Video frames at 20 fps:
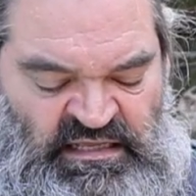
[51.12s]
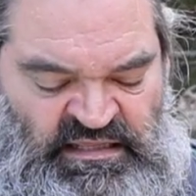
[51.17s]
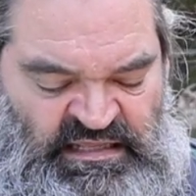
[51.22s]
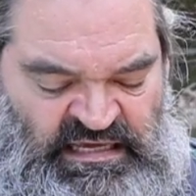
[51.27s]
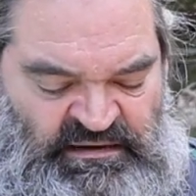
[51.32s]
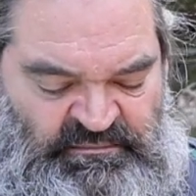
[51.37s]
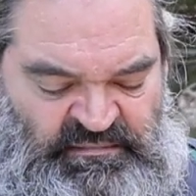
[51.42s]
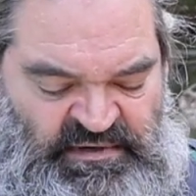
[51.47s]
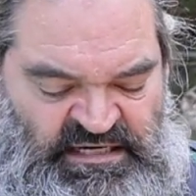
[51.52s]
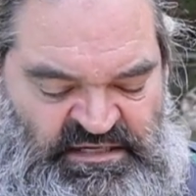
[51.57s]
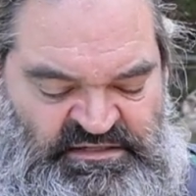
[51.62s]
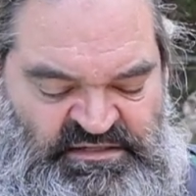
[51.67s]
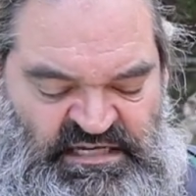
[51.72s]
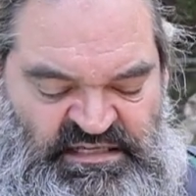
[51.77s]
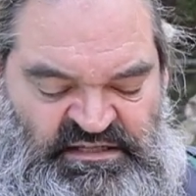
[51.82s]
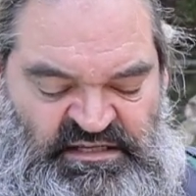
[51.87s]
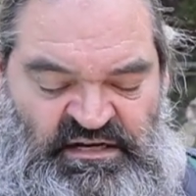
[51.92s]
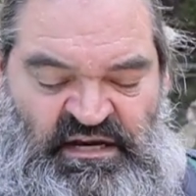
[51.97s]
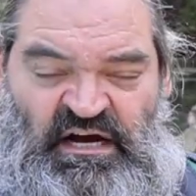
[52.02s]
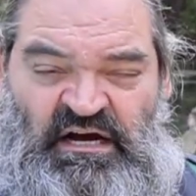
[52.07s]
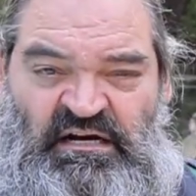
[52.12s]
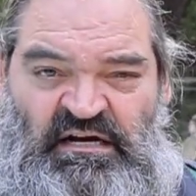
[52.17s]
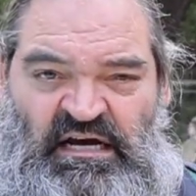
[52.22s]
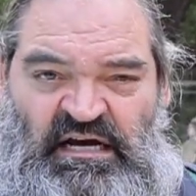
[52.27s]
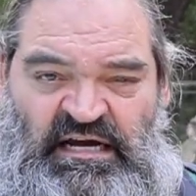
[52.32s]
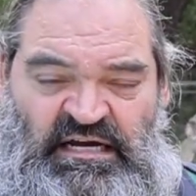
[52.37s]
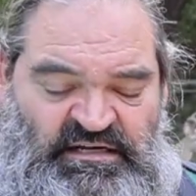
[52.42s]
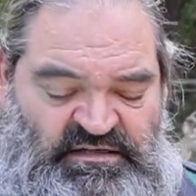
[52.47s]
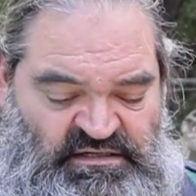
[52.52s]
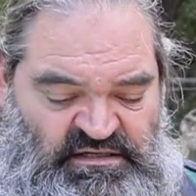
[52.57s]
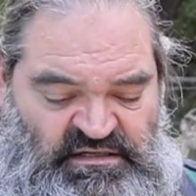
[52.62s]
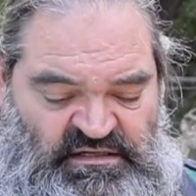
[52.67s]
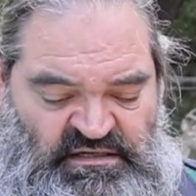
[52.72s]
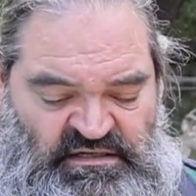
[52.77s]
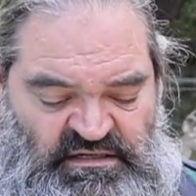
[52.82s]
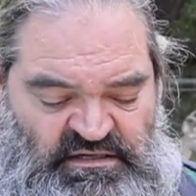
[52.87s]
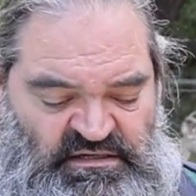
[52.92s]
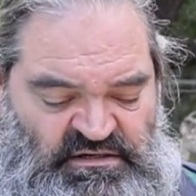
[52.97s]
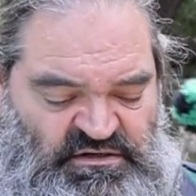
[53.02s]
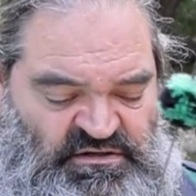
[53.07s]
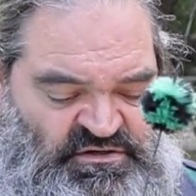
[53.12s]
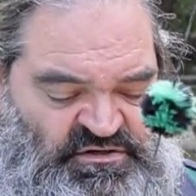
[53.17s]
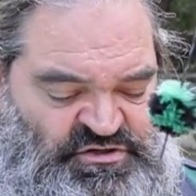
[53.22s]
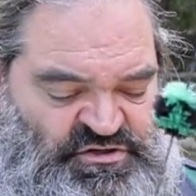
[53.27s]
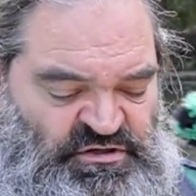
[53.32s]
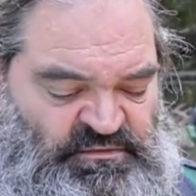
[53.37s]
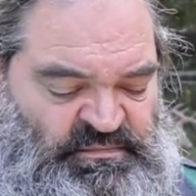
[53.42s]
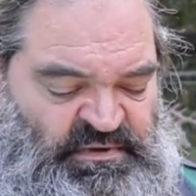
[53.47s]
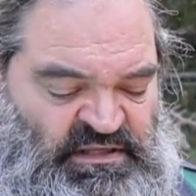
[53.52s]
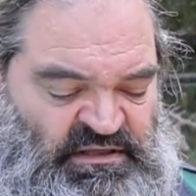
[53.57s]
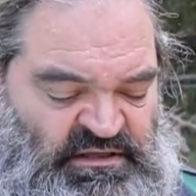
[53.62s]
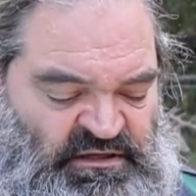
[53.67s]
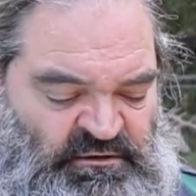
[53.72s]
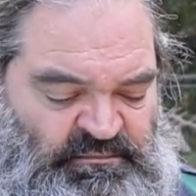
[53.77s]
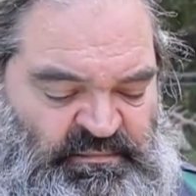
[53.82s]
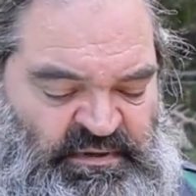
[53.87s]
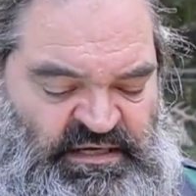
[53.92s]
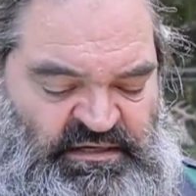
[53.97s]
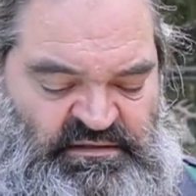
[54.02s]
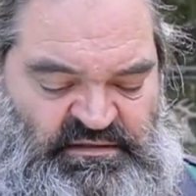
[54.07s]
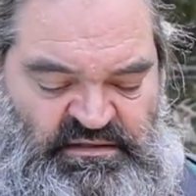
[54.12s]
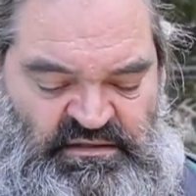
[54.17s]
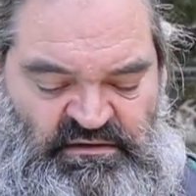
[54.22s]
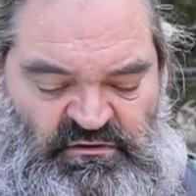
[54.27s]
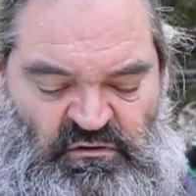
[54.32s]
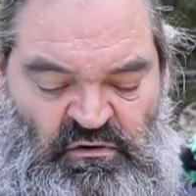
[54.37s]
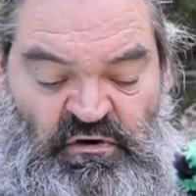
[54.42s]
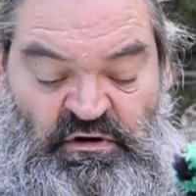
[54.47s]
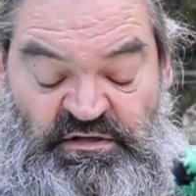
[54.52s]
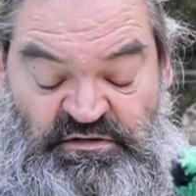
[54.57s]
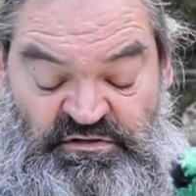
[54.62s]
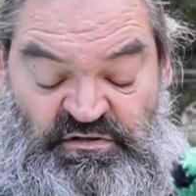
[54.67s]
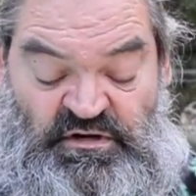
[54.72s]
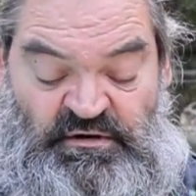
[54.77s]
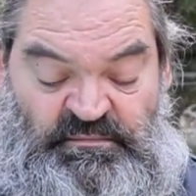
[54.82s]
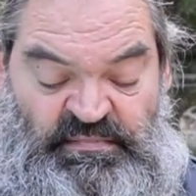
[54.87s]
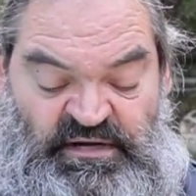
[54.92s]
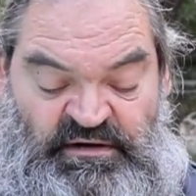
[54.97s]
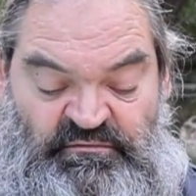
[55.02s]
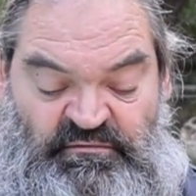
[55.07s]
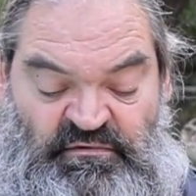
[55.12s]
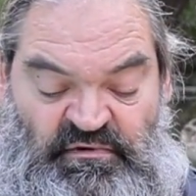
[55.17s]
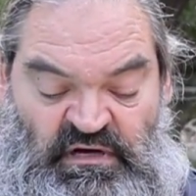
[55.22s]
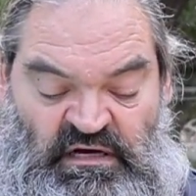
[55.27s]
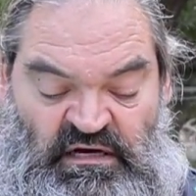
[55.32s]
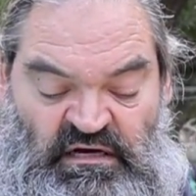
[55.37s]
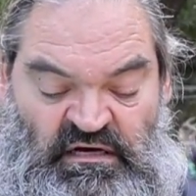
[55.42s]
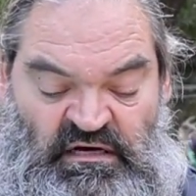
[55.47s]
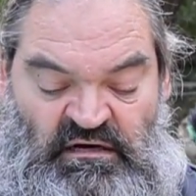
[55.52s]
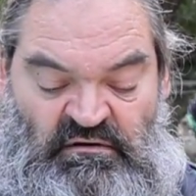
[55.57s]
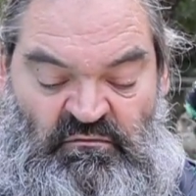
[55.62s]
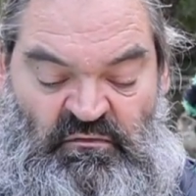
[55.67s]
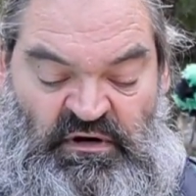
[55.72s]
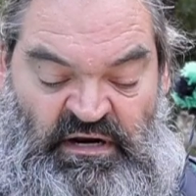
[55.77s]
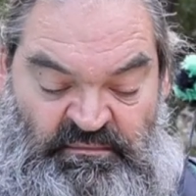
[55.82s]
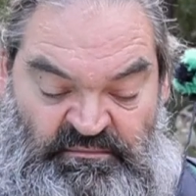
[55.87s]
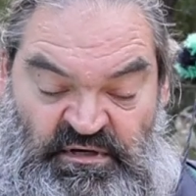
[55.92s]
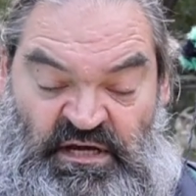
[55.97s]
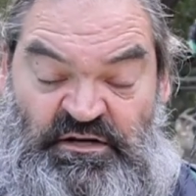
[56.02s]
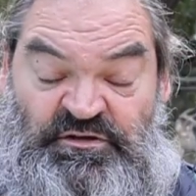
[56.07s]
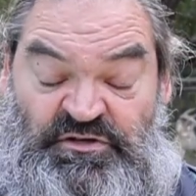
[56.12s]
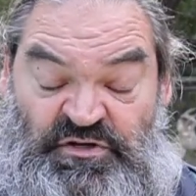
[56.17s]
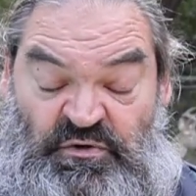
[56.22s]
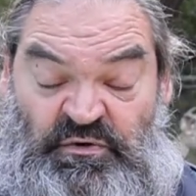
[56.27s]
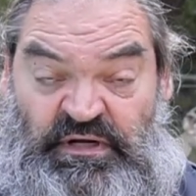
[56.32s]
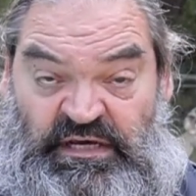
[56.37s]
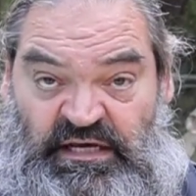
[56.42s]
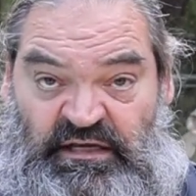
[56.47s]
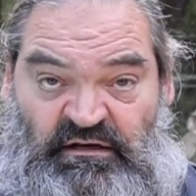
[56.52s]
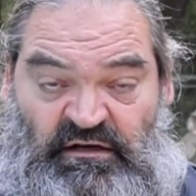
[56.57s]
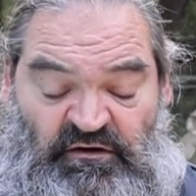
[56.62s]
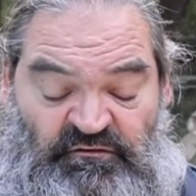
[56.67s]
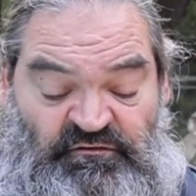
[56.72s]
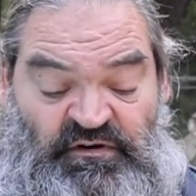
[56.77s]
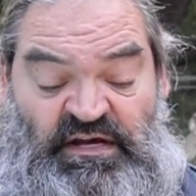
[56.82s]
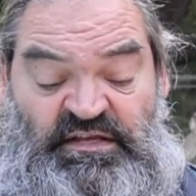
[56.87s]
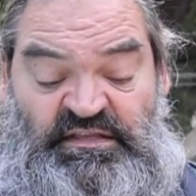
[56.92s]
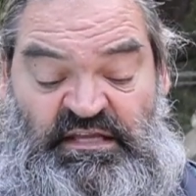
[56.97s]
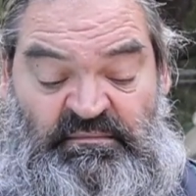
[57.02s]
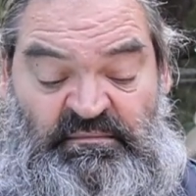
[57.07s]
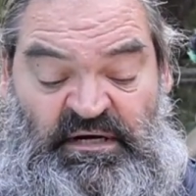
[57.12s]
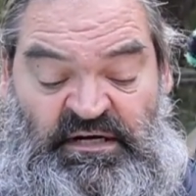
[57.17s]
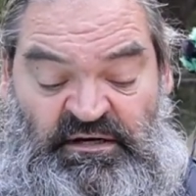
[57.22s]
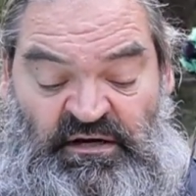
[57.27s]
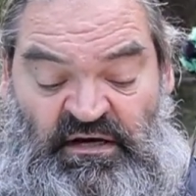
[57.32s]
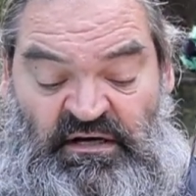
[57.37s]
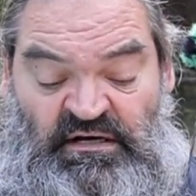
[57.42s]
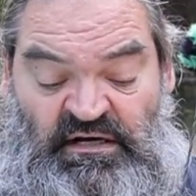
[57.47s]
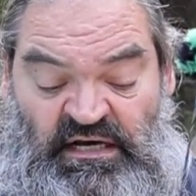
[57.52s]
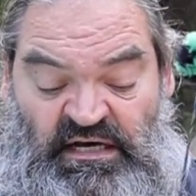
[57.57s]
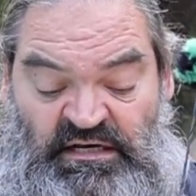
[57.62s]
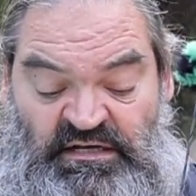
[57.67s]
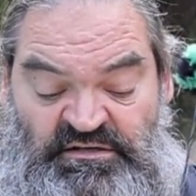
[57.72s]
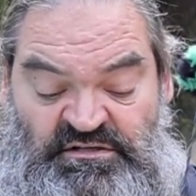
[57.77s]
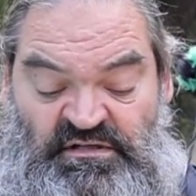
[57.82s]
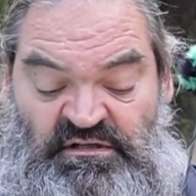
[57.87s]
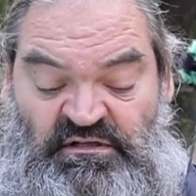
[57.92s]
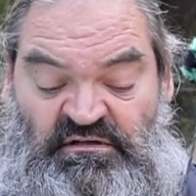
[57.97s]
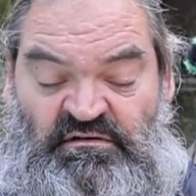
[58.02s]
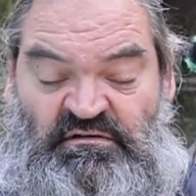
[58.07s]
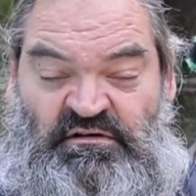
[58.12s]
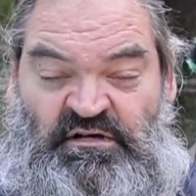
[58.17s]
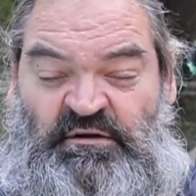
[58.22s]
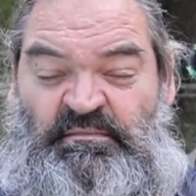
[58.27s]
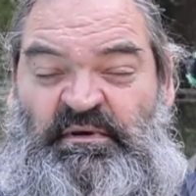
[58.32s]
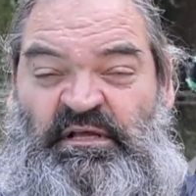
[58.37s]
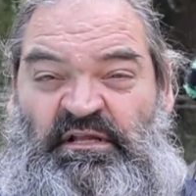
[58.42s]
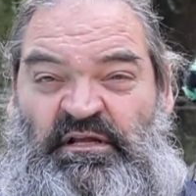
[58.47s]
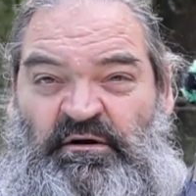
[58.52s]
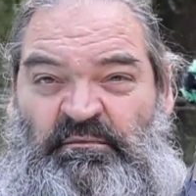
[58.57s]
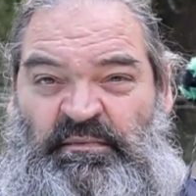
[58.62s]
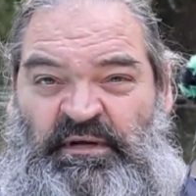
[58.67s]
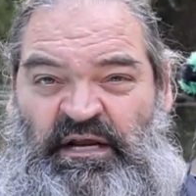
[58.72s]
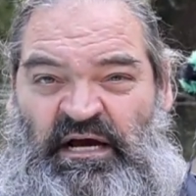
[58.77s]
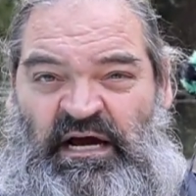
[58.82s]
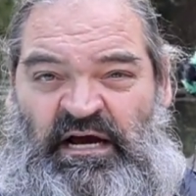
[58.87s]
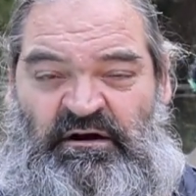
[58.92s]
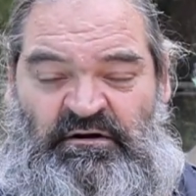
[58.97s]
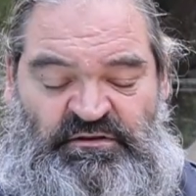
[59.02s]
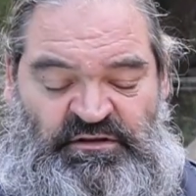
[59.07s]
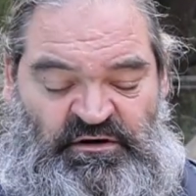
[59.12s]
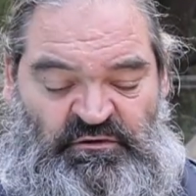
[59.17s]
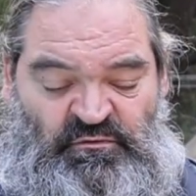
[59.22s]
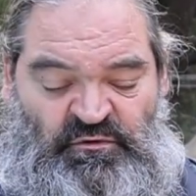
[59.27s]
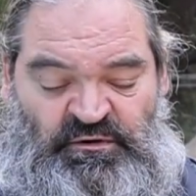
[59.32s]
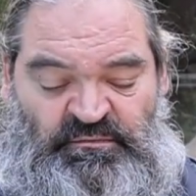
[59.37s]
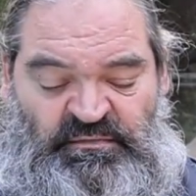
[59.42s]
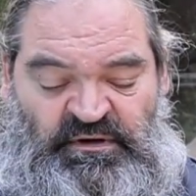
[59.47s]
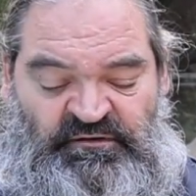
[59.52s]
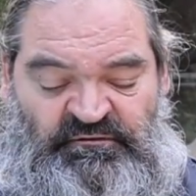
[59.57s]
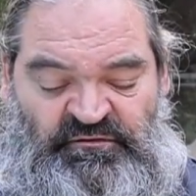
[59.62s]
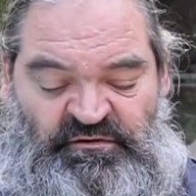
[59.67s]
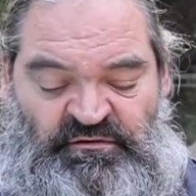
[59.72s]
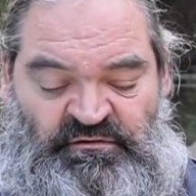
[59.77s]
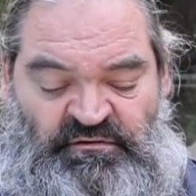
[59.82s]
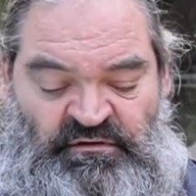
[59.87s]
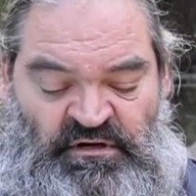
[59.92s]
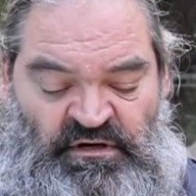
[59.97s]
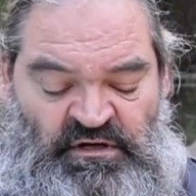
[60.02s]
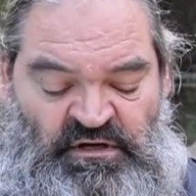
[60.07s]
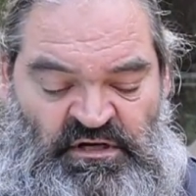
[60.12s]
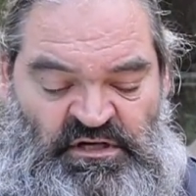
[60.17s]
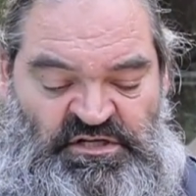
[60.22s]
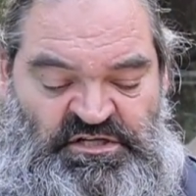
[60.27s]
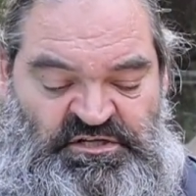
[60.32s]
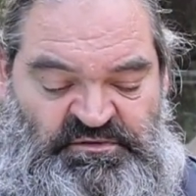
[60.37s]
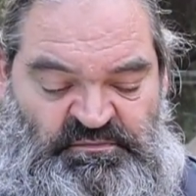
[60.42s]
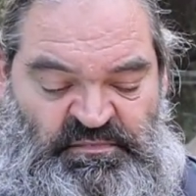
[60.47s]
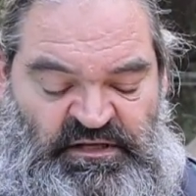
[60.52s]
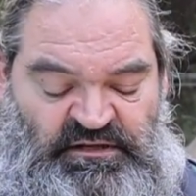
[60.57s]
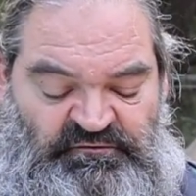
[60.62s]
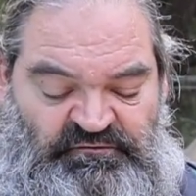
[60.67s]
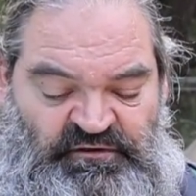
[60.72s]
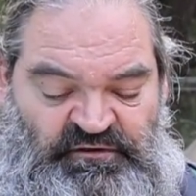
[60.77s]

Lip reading: That means that the nock height should be a little bit, or is going to be, when I'm done tuning it, I'll find that my nock height is going to be a little bit higher than it would be for split